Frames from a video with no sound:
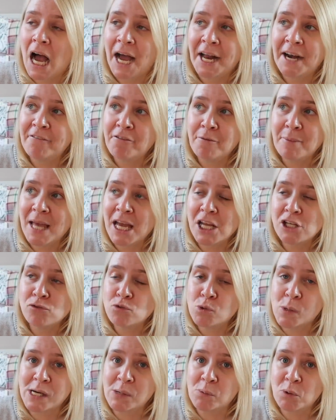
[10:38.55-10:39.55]
I did it from the age of
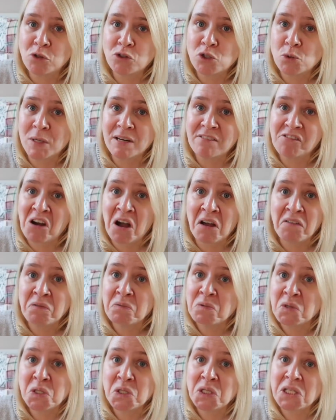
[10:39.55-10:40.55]
21 to 25.
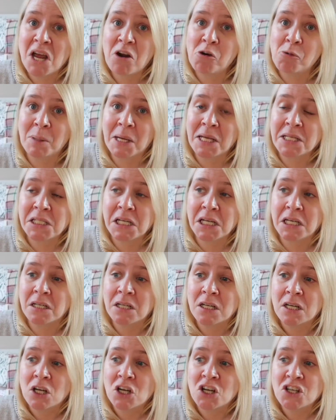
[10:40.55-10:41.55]
It's terrible at it.
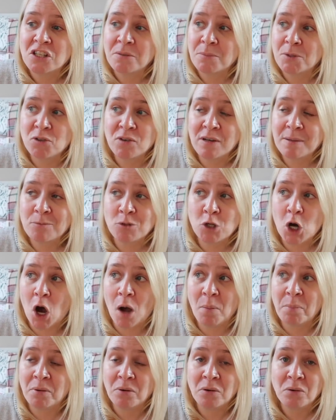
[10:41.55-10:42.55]
So my dream
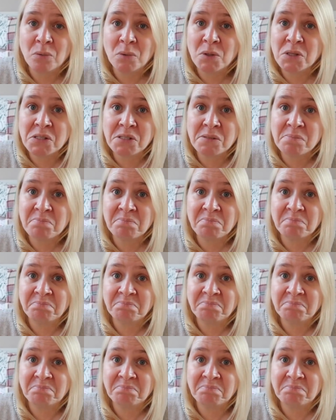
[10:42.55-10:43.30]
job was